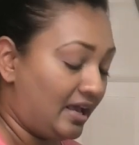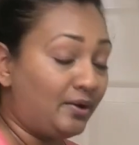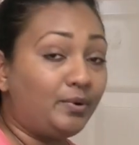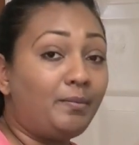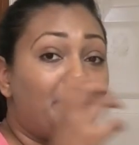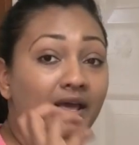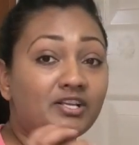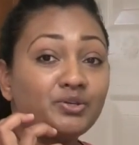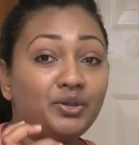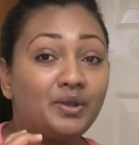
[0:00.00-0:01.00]
I want to make
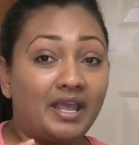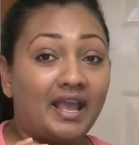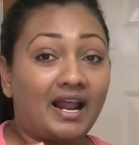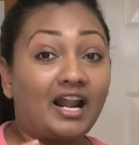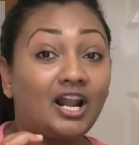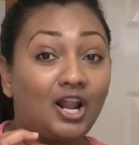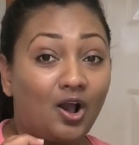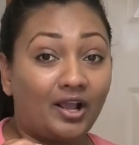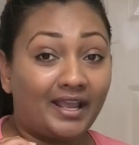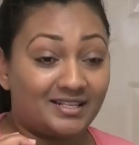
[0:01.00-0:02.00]
sure you hear that
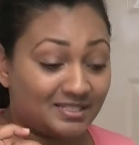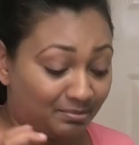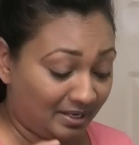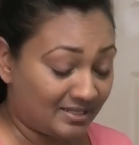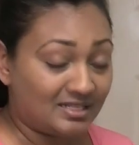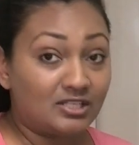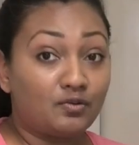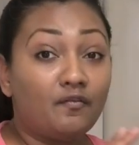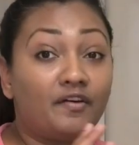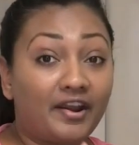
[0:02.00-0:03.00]
lock into place. It's
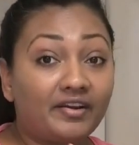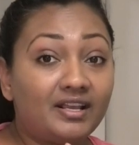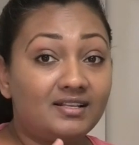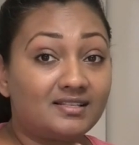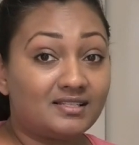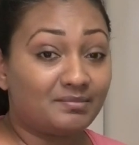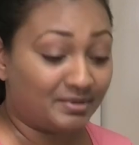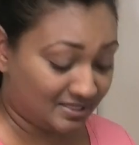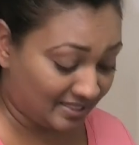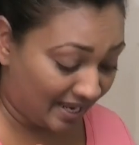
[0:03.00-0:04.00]
very easy to
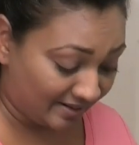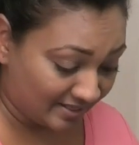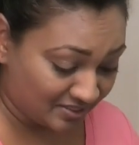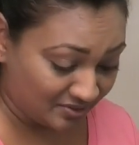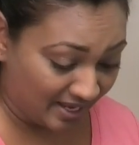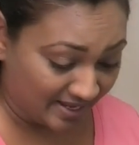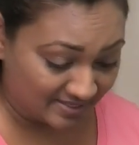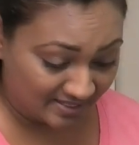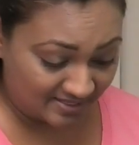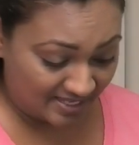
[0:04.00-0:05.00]
put together, as you
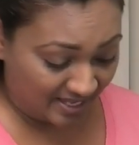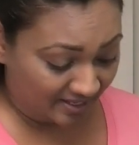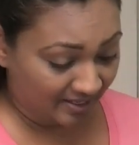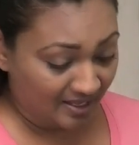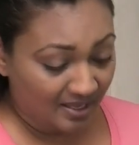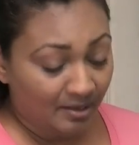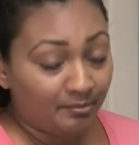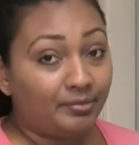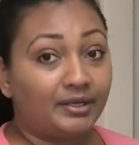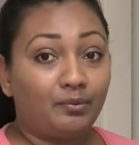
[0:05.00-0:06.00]
guys are seeing.
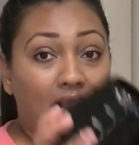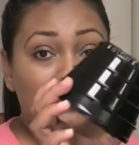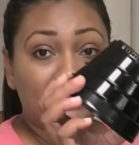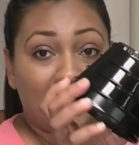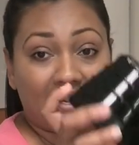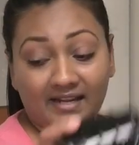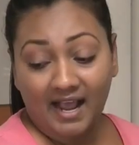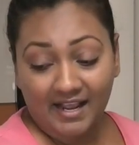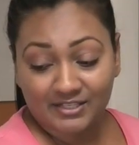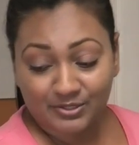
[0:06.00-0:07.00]
Put aside
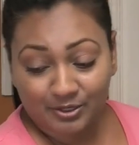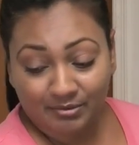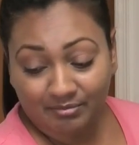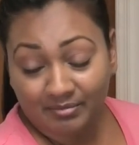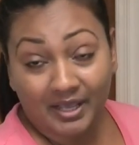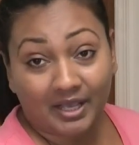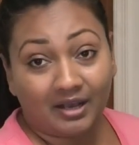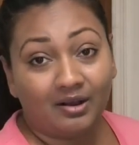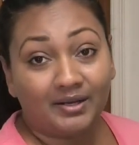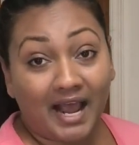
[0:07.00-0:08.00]
the ice cream maker
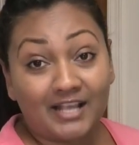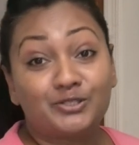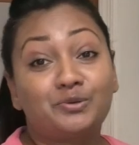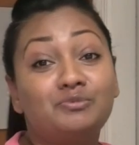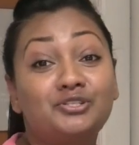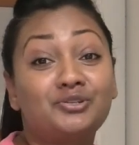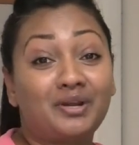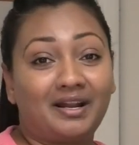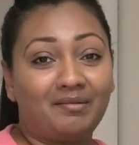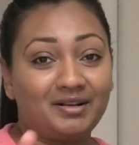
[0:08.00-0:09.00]
or the ice cream
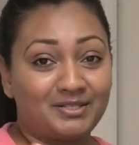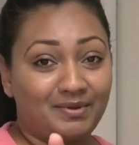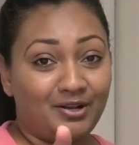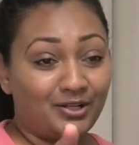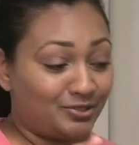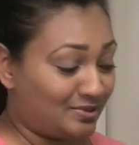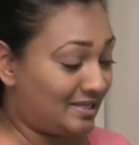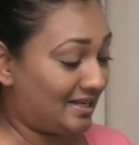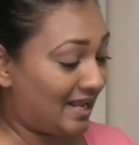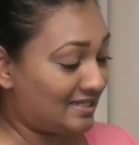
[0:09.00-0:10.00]
strainer because we're not
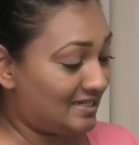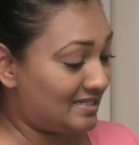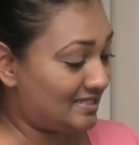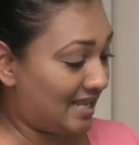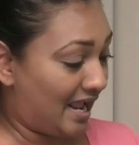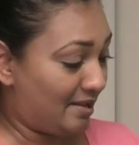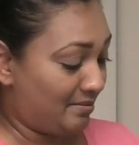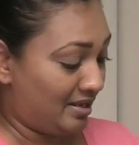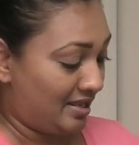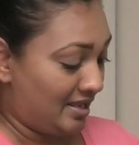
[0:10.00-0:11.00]
using that at this time.